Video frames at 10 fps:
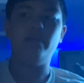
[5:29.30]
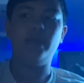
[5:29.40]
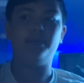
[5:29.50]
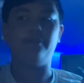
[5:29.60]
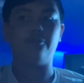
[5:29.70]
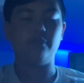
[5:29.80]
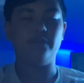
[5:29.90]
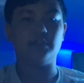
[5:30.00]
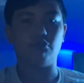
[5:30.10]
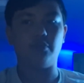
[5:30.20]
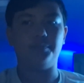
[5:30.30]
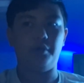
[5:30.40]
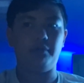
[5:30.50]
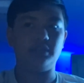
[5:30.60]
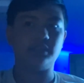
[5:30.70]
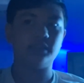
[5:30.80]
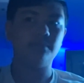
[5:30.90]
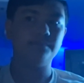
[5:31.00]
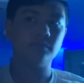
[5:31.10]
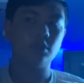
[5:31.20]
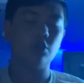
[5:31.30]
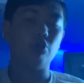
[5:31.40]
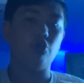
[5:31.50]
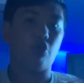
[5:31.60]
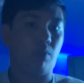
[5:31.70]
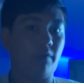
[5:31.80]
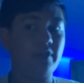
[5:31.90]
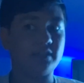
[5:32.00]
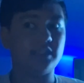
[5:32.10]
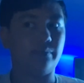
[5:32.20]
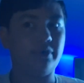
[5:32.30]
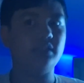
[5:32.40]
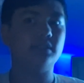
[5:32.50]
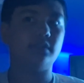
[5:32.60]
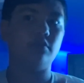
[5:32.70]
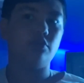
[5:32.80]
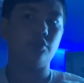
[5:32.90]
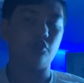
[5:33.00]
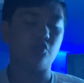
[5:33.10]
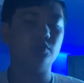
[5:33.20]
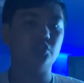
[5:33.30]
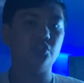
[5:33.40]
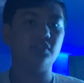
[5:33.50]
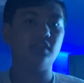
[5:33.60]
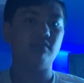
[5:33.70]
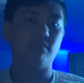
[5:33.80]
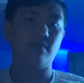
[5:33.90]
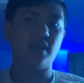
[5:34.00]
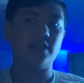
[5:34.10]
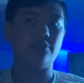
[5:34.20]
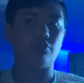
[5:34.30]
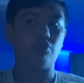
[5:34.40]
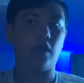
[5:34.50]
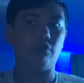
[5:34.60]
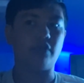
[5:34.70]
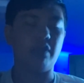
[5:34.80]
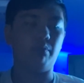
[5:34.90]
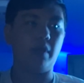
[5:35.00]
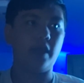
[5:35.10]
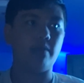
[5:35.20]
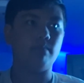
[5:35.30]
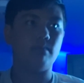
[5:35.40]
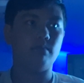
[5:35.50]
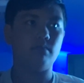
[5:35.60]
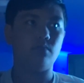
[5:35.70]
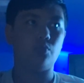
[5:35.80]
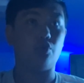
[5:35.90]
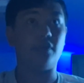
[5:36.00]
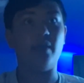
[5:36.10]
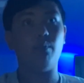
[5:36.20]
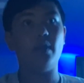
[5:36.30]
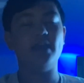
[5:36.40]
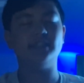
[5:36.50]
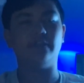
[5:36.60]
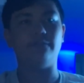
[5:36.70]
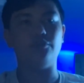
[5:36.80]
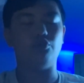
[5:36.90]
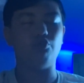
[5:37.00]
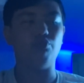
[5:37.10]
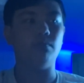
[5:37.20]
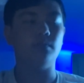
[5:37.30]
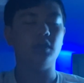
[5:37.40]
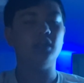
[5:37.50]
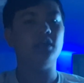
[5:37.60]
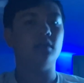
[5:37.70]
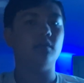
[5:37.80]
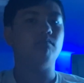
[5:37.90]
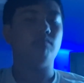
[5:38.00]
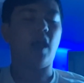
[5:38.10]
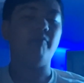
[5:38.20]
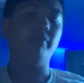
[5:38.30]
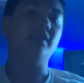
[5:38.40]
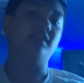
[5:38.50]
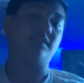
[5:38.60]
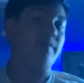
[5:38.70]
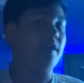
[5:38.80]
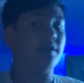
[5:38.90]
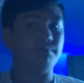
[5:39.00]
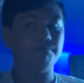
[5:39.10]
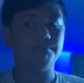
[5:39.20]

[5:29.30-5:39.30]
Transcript: made up of 3 physical components. Your Wi-Fi access points, your switches, and your cloud gateway. Or gateways if you have money to spend.